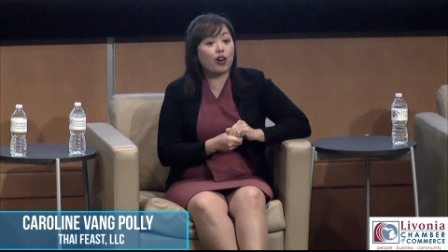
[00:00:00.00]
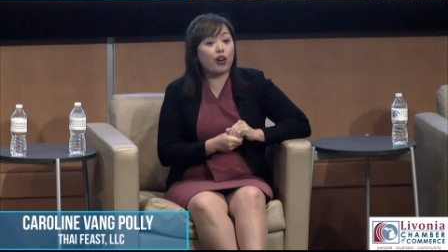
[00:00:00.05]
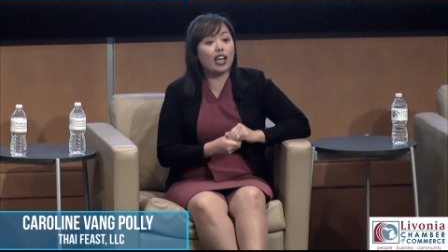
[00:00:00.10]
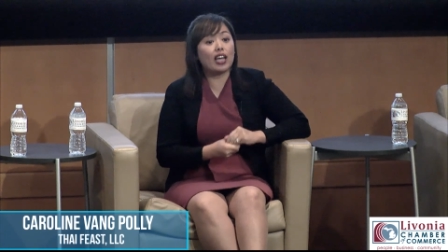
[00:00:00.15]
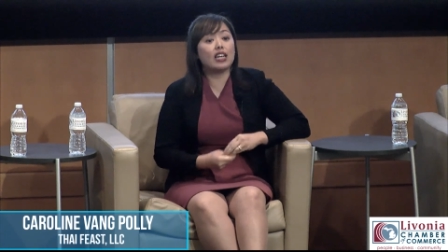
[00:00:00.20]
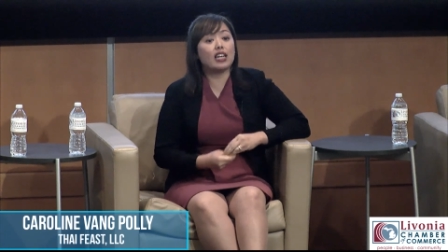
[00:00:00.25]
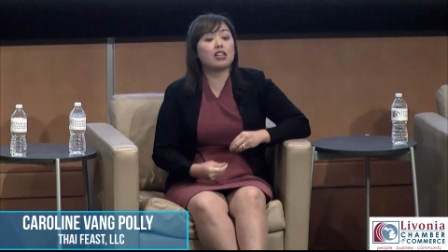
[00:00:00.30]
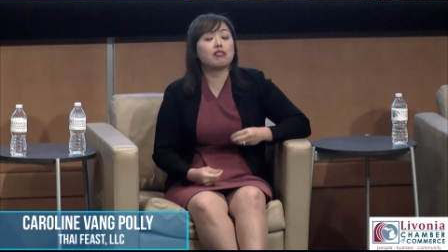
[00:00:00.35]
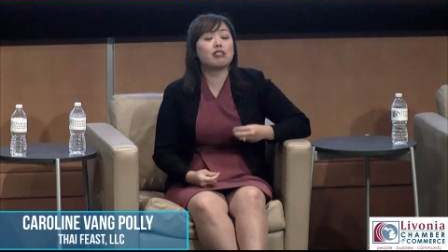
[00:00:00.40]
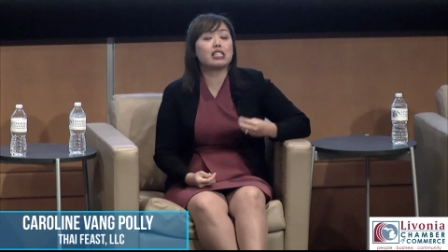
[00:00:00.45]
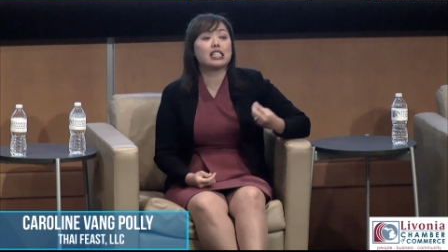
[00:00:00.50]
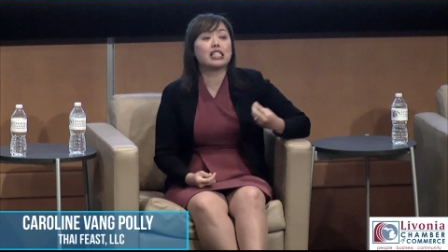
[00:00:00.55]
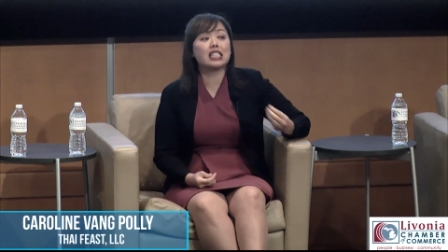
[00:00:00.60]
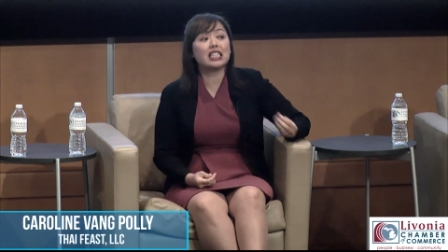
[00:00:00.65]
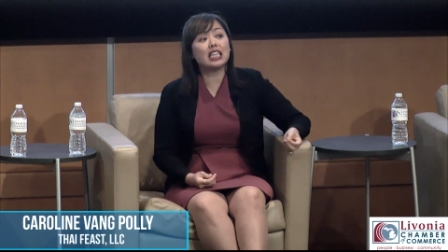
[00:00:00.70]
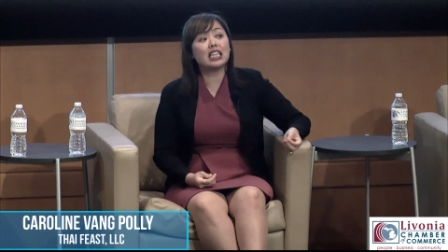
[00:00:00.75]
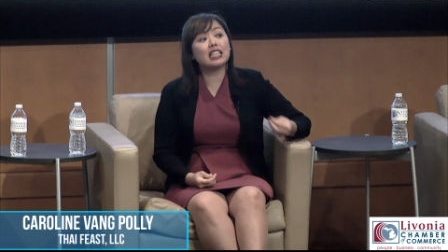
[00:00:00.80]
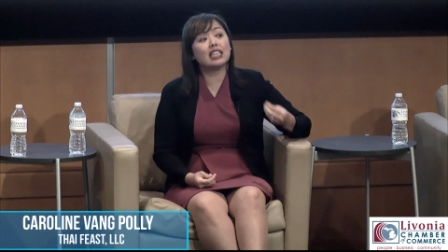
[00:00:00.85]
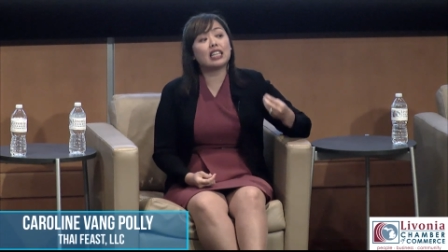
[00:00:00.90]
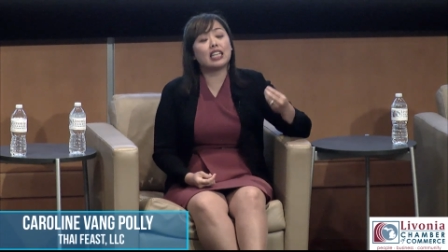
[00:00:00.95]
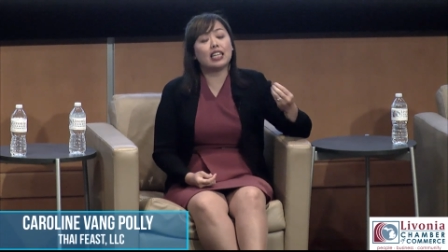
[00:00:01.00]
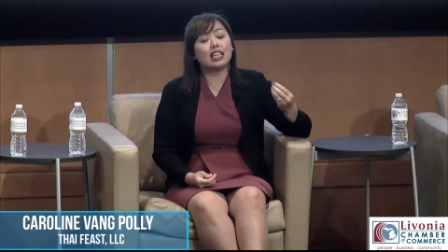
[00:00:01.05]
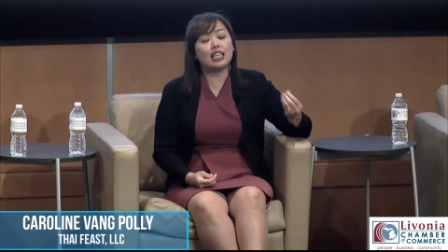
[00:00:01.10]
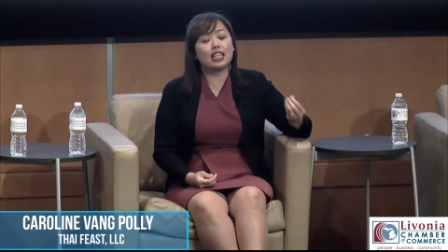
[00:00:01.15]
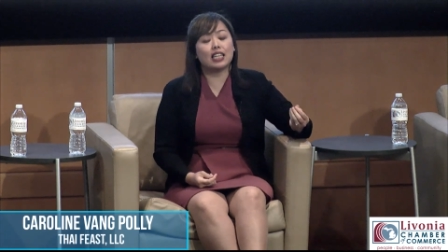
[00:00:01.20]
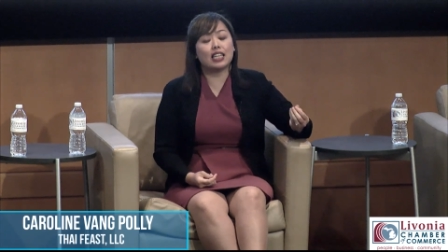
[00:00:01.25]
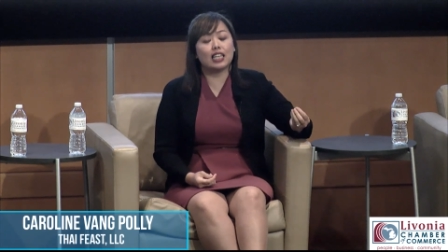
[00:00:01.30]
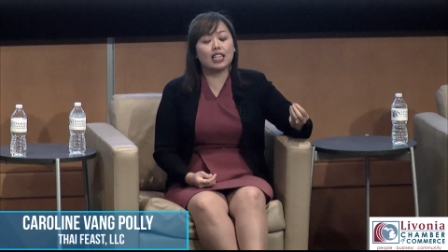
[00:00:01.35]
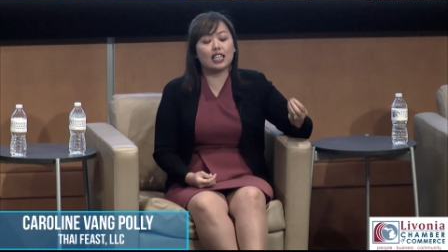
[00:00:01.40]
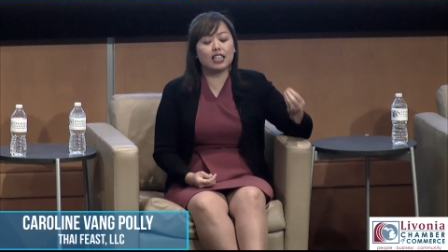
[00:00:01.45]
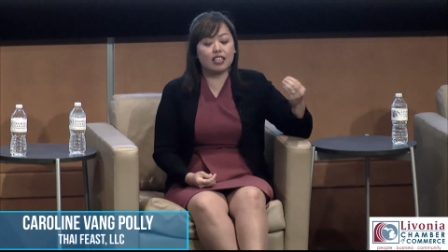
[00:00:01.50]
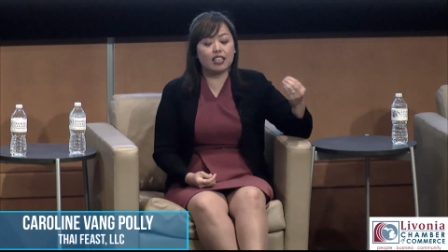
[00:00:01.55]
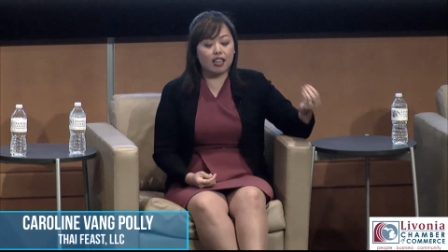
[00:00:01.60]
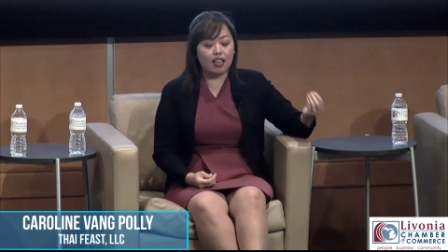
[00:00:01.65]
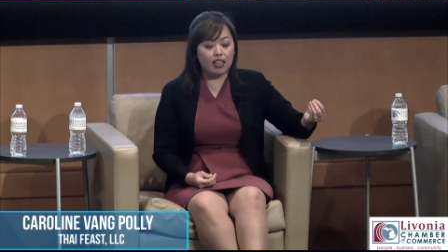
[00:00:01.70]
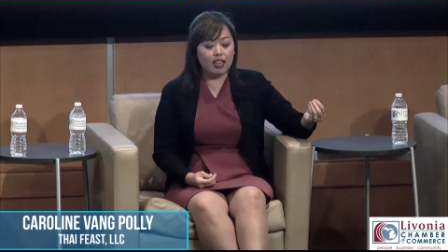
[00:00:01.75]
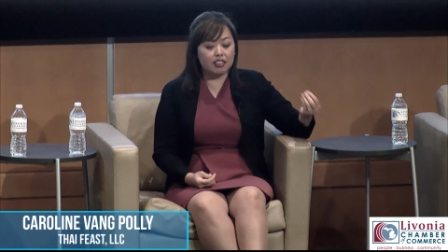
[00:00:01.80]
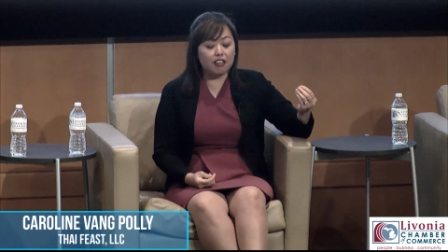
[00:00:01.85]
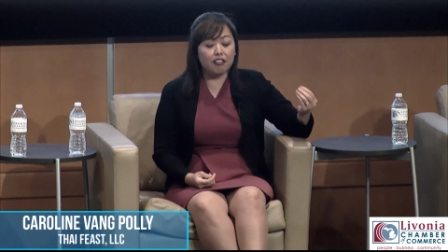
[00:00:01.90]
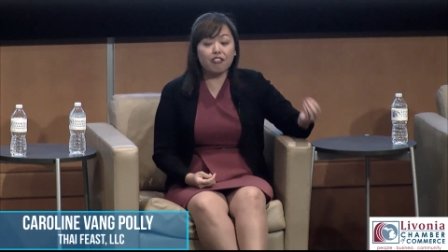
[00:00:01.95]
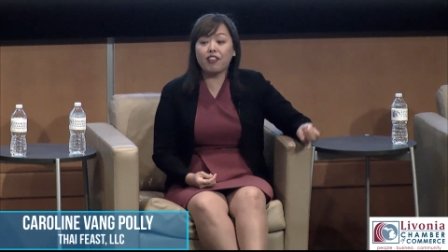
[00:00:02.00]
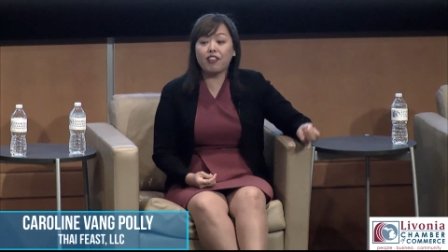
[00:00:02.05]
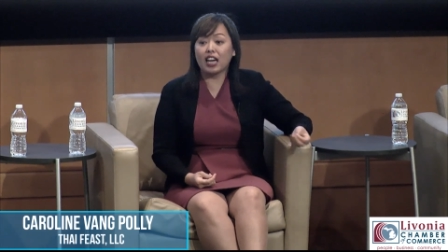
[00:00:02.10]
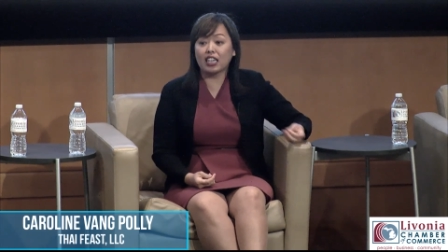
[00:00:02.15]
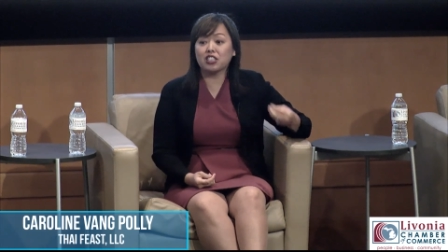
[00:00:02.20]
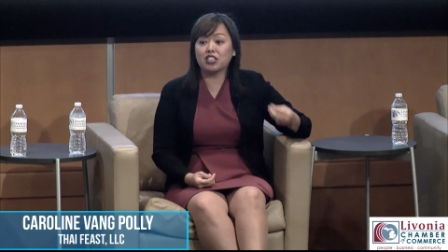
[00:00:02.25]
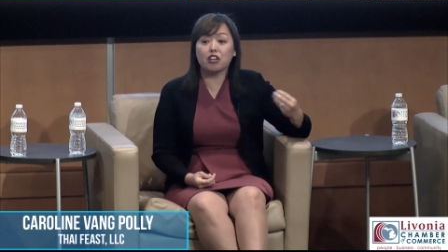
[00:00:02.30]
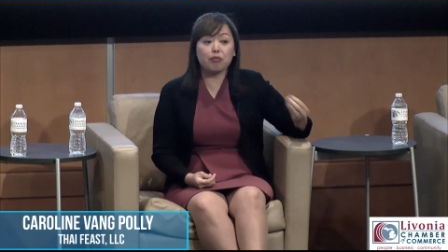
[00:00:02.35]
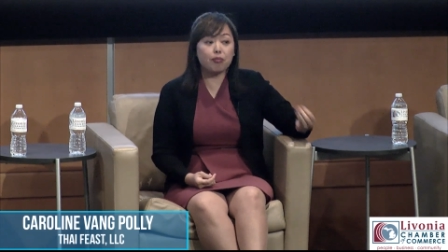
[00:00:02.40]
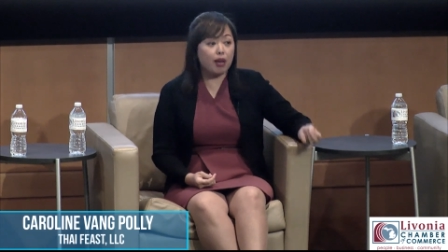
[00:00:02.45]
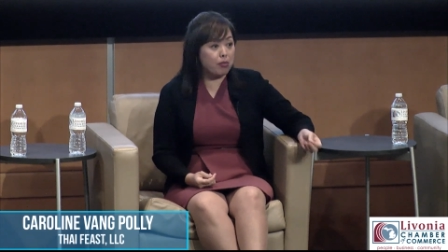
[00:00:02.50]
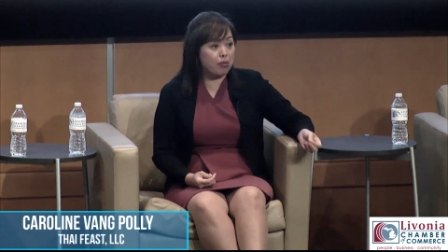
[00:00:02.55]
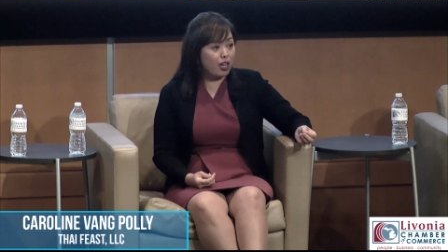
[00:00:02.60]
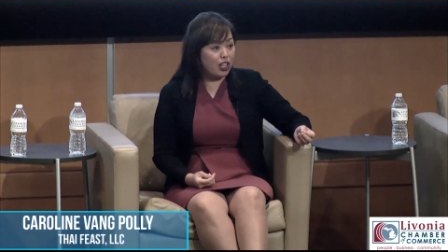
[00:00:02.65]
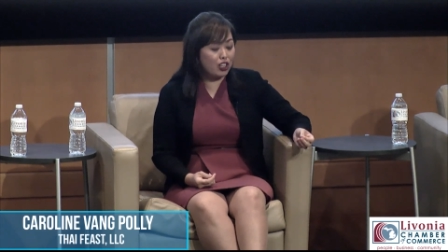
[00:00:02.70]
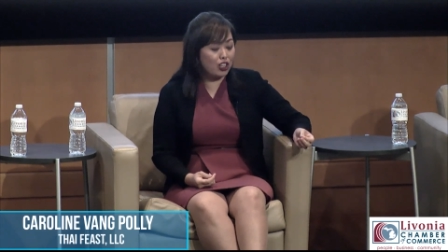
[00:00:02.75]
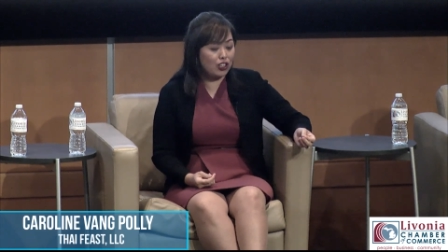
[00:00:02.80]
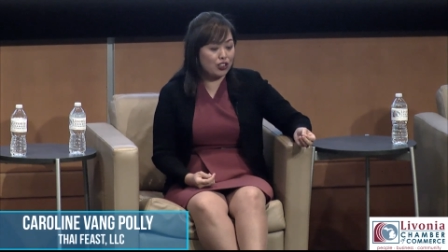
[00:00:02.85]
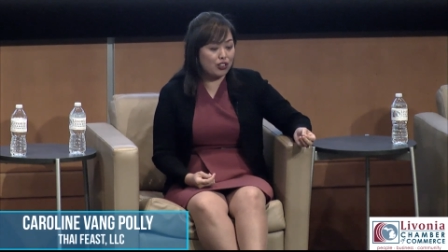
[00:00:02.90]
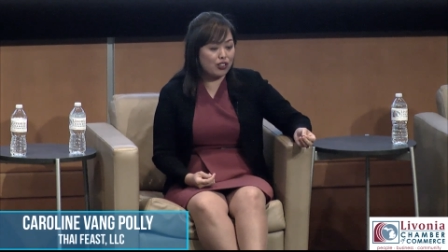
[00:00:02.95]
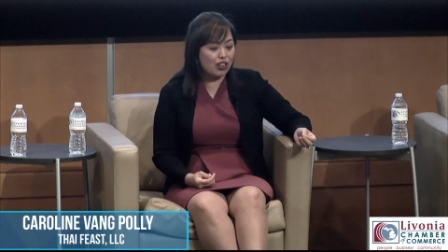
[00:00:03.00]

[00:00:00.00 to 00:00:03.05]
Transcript: and I was seeing the effect on my mother.